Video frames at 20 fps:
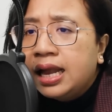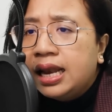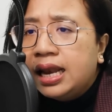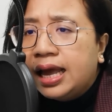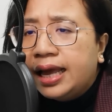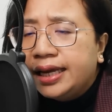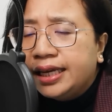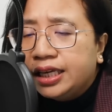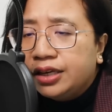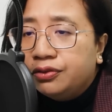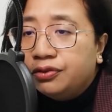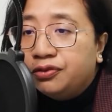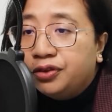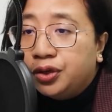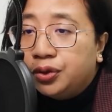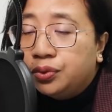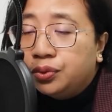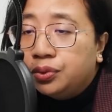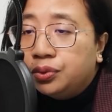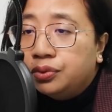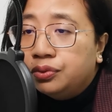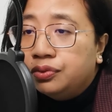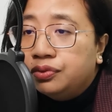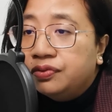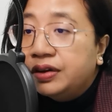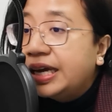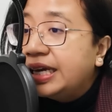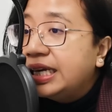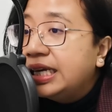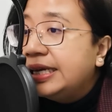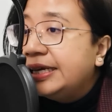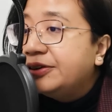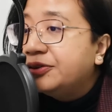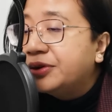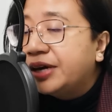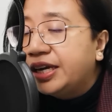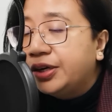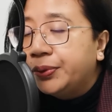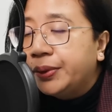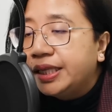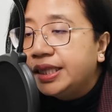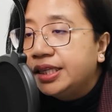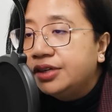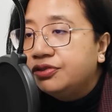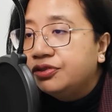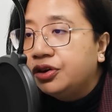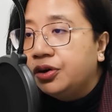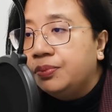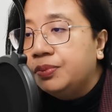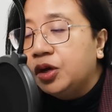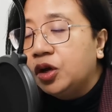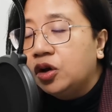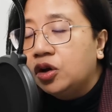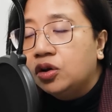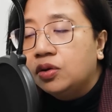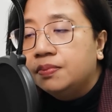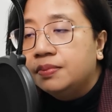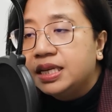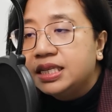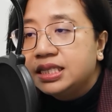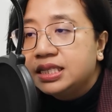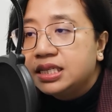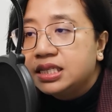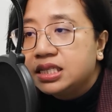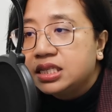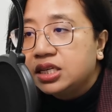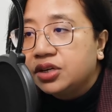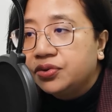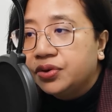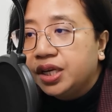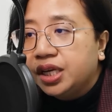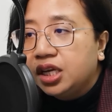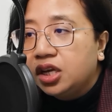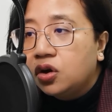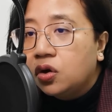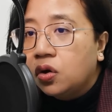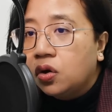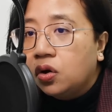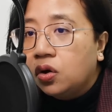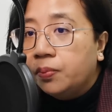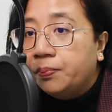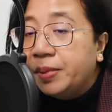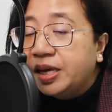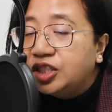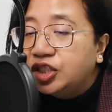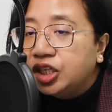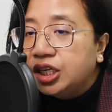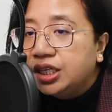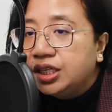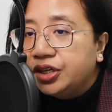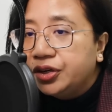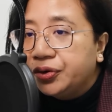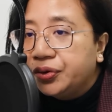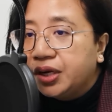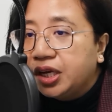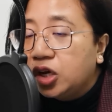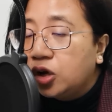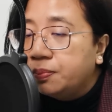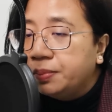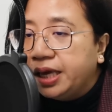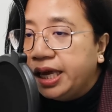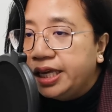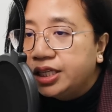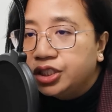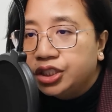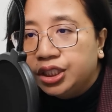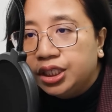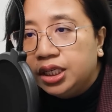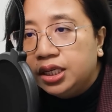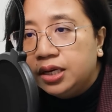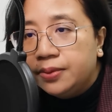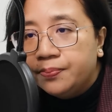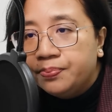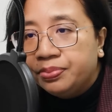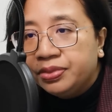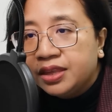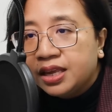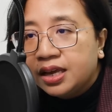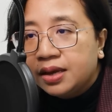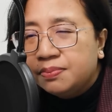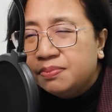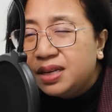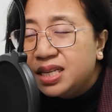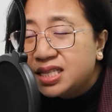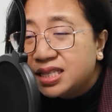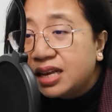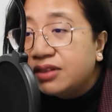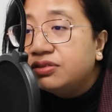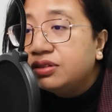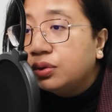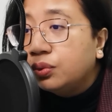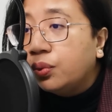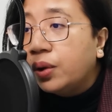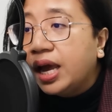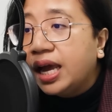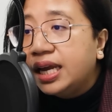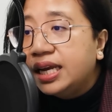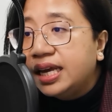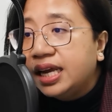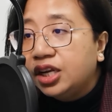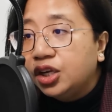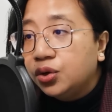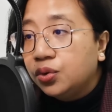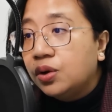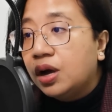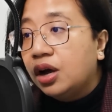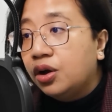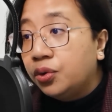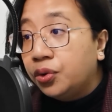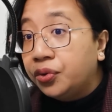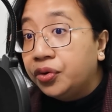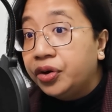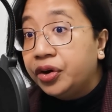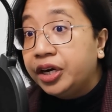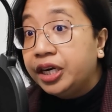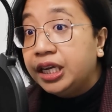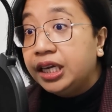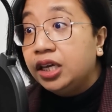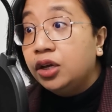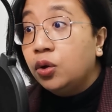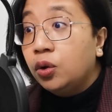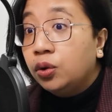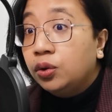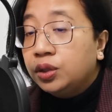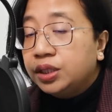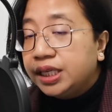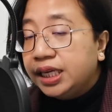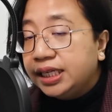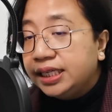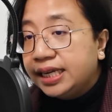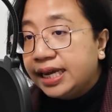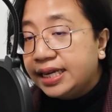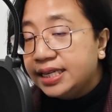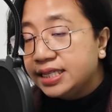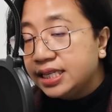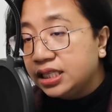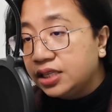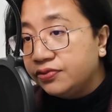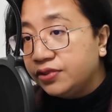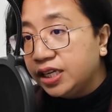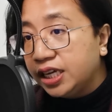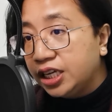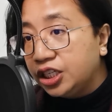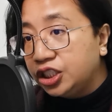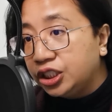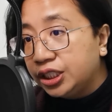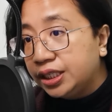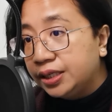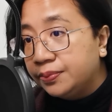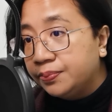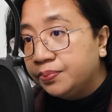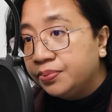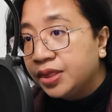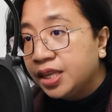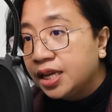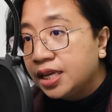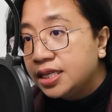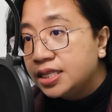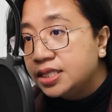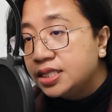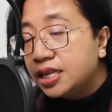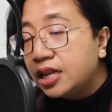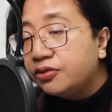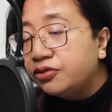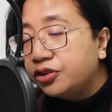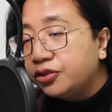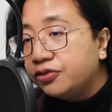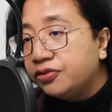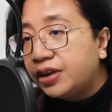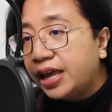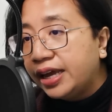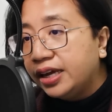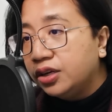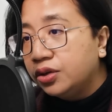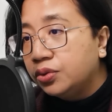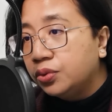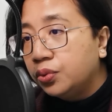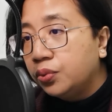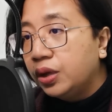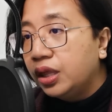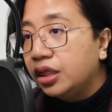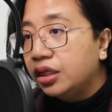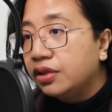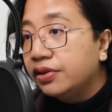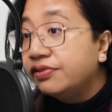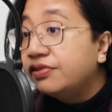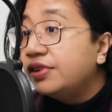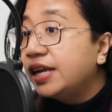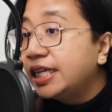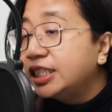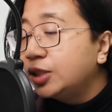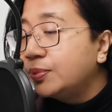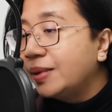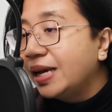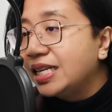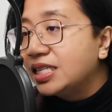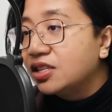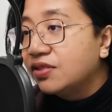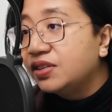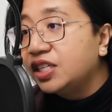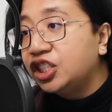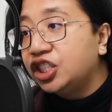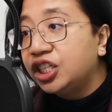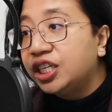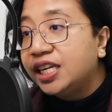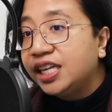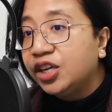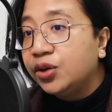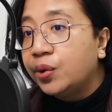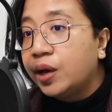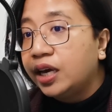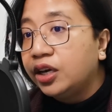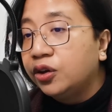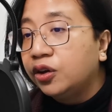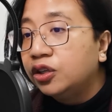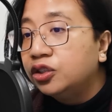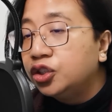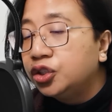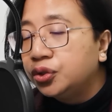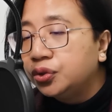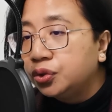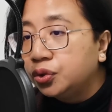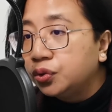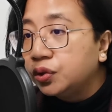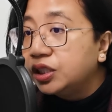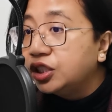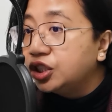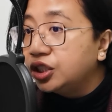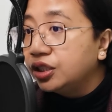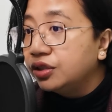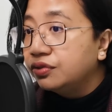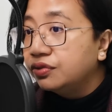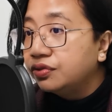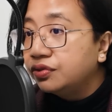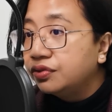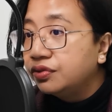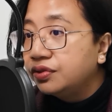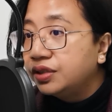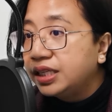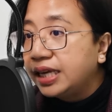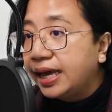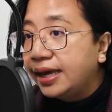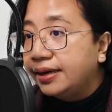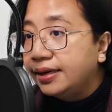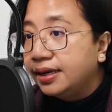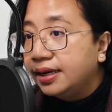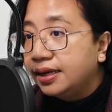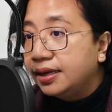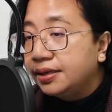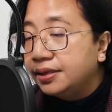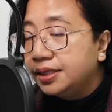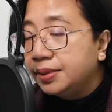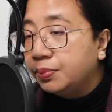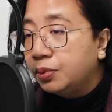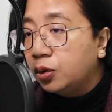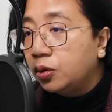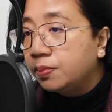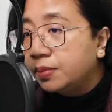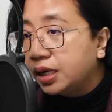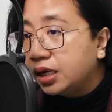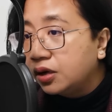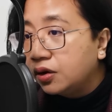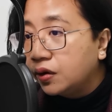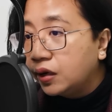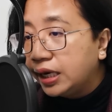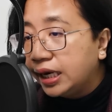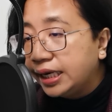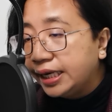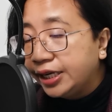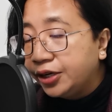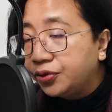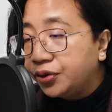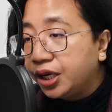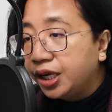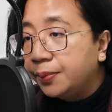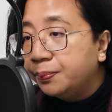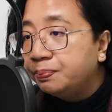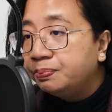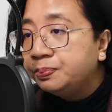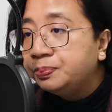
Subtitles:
Like if you finally graduated from your master's degree or bachelor degree or PhD, be self-aware that you are already holding that certification. Self-reflect with flashbacks of the journey you had gone through to achieve that diploma or that degree.